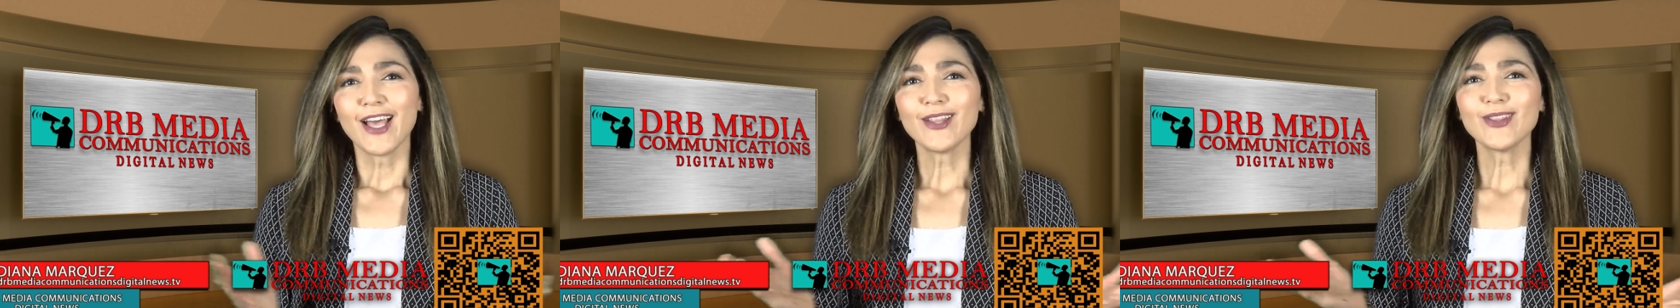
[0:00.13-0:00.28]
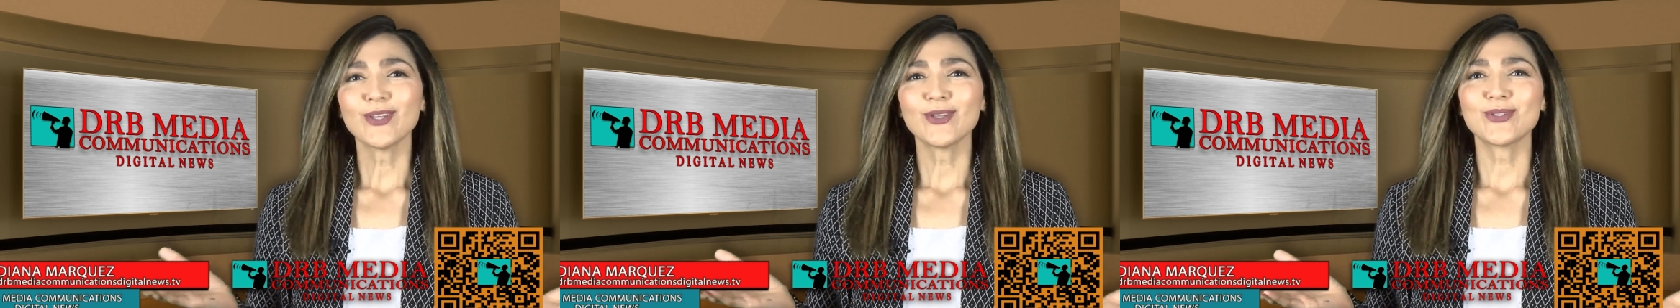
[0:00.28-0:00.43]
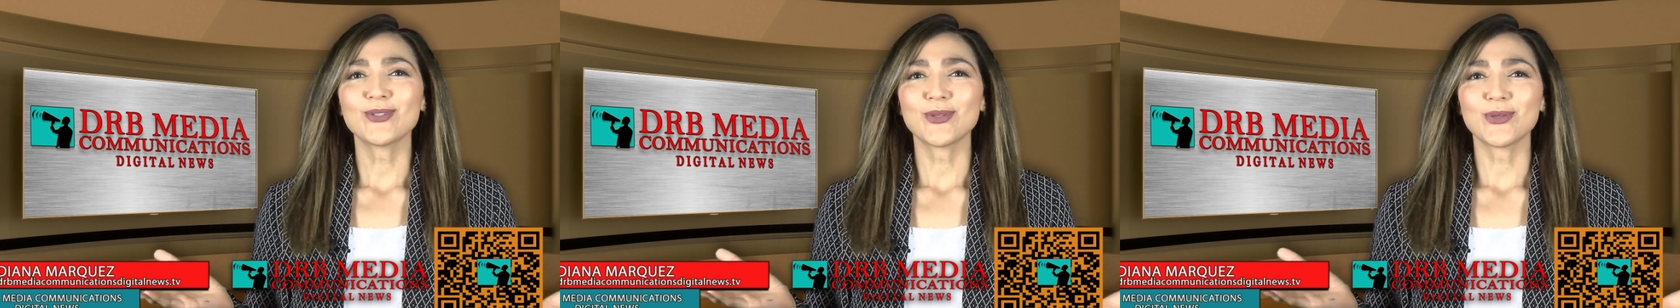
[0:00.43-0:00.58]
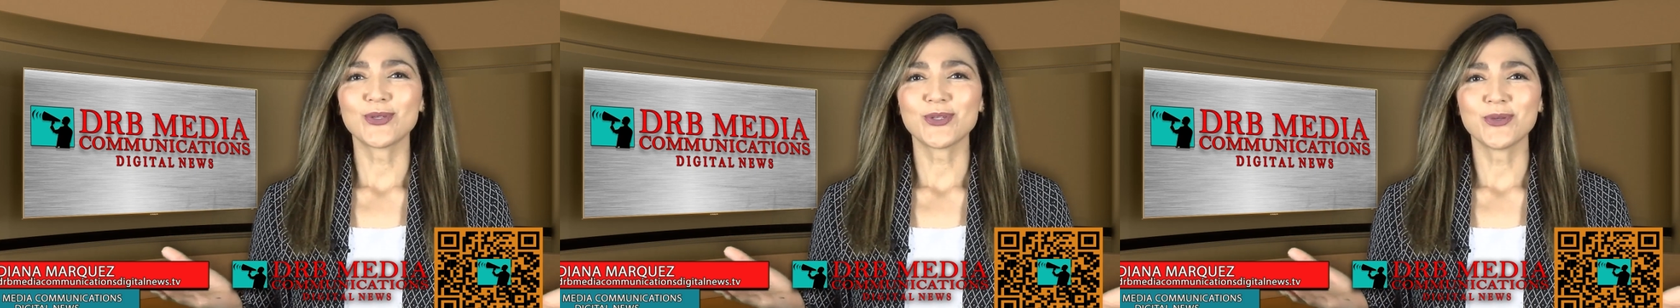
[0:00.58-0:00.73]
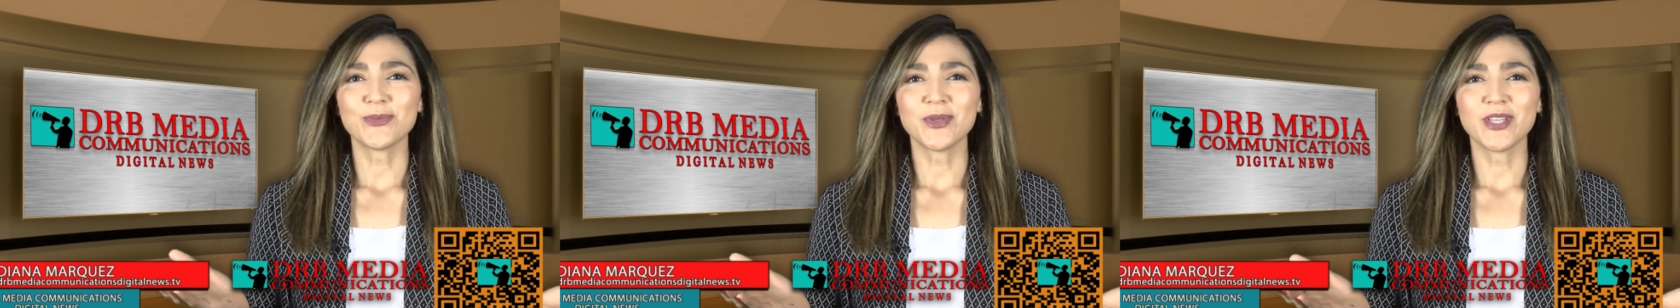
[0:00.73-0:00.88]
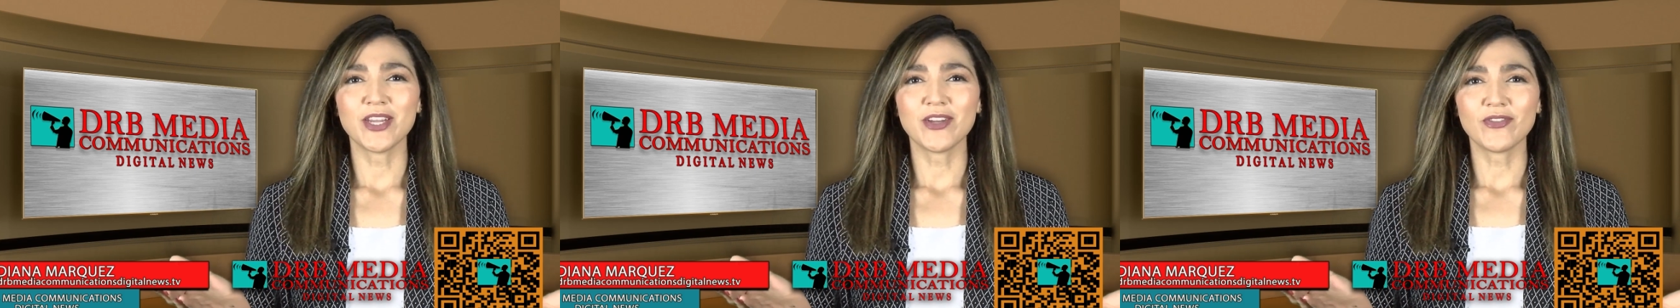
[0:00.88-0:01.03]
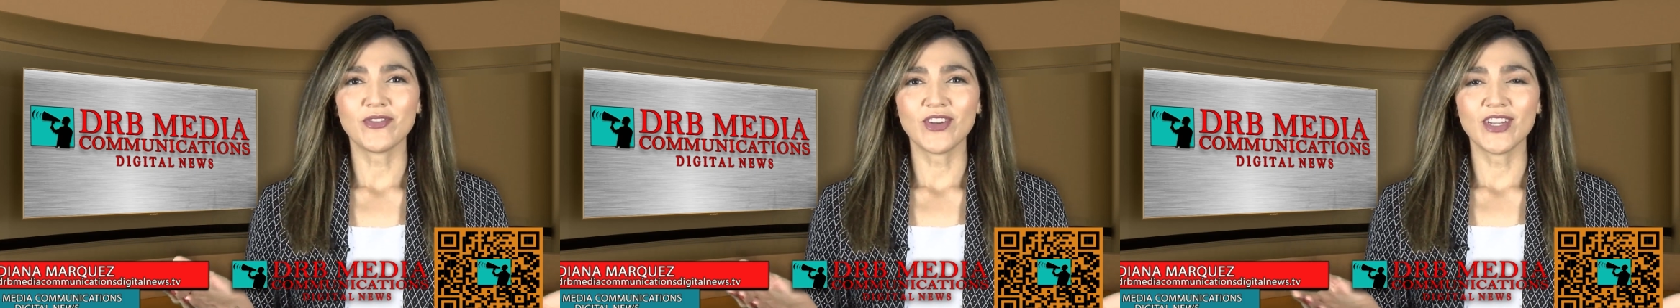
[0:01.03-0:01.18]
Hello, social
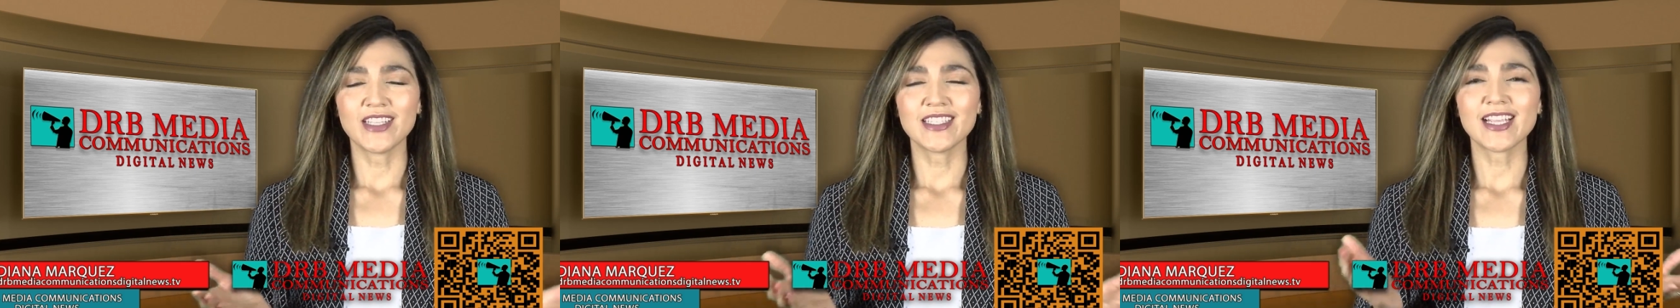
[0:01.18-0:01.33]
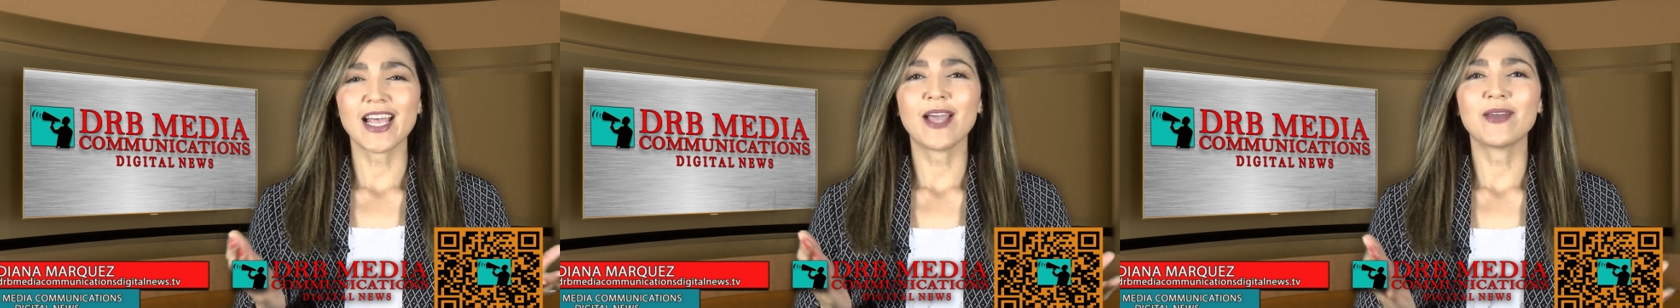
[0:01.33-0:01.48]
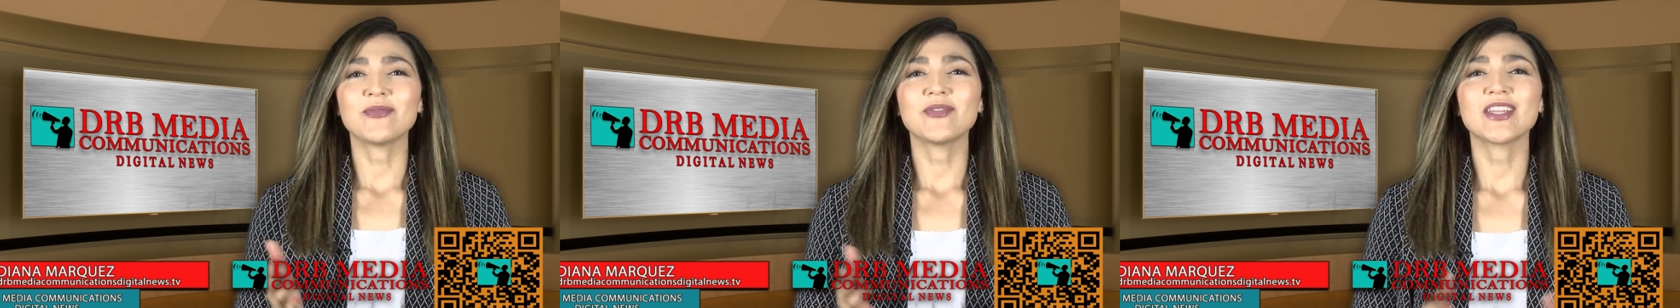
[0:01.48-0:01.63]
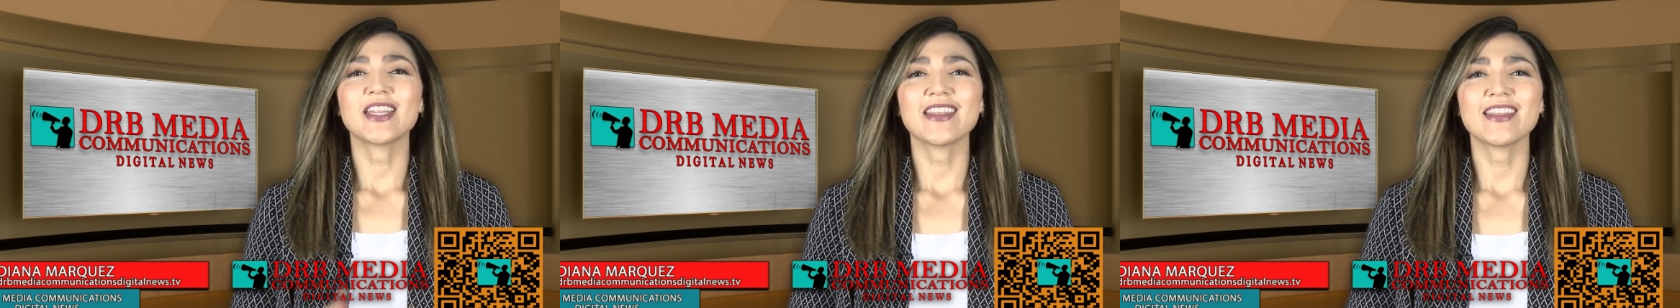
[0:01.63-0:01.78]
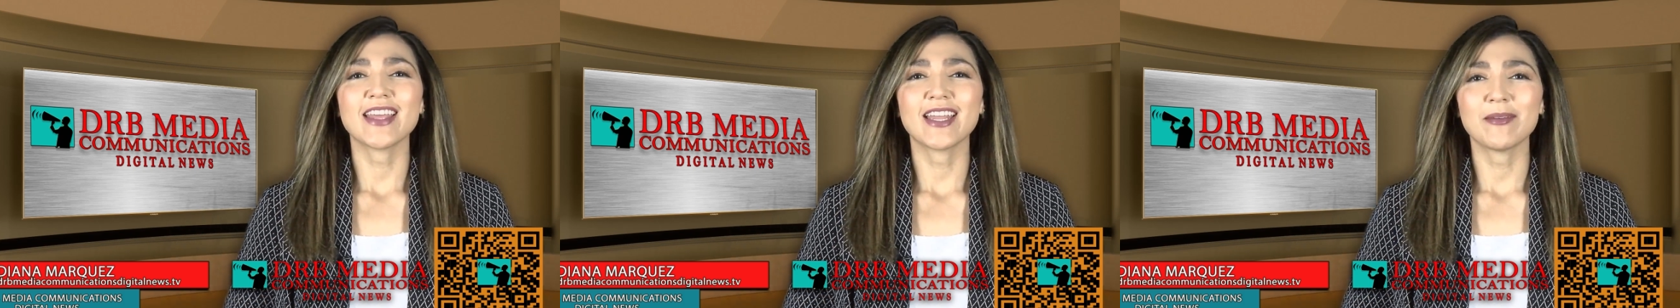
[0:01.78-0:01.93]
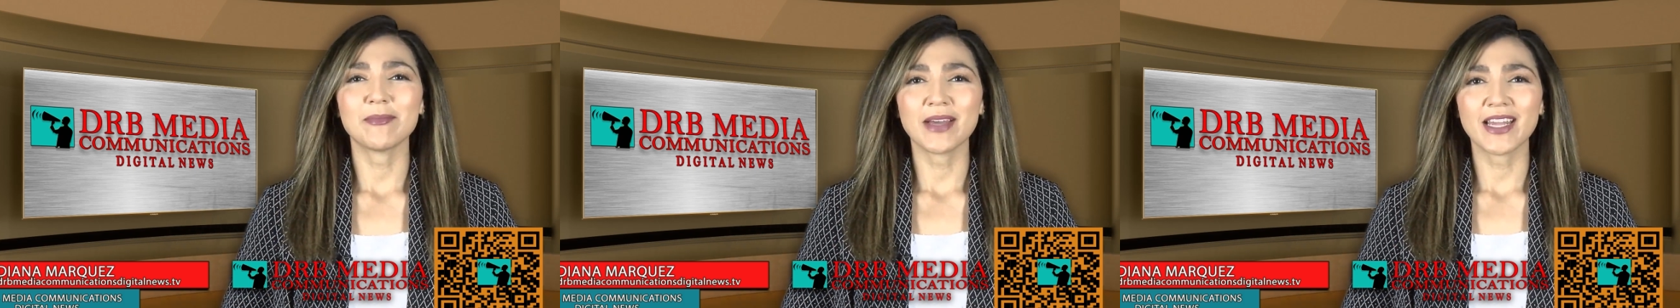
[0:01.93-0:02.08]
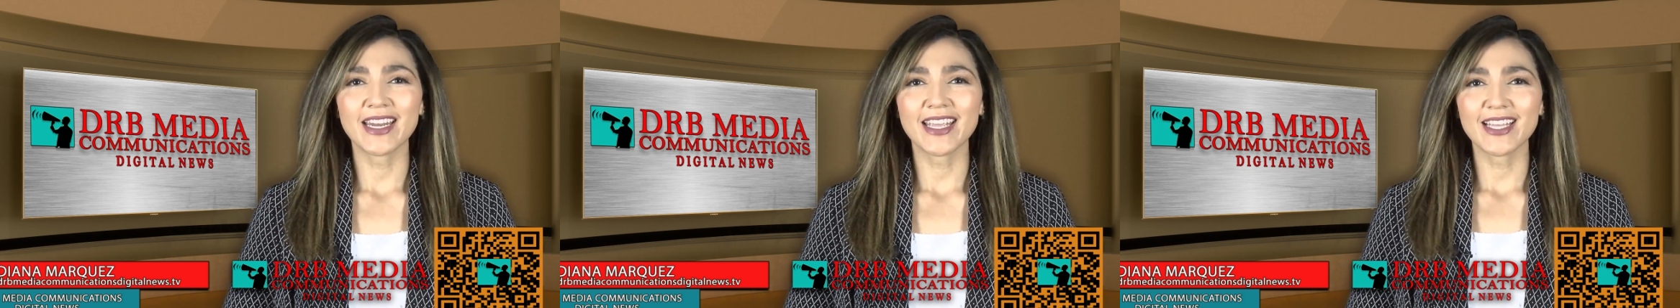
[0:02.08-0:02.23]
media friends. I'm
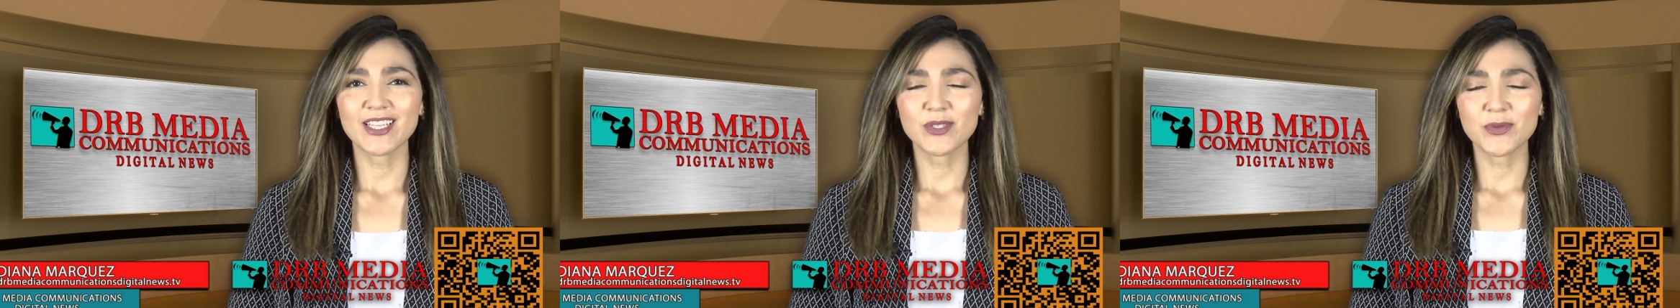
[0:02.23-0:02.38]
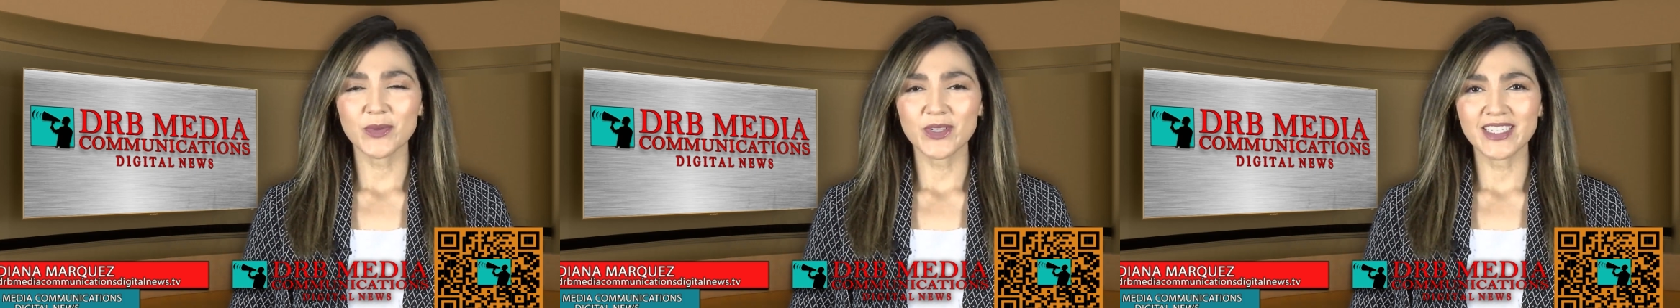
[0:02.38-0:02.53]
Viridiana Marquez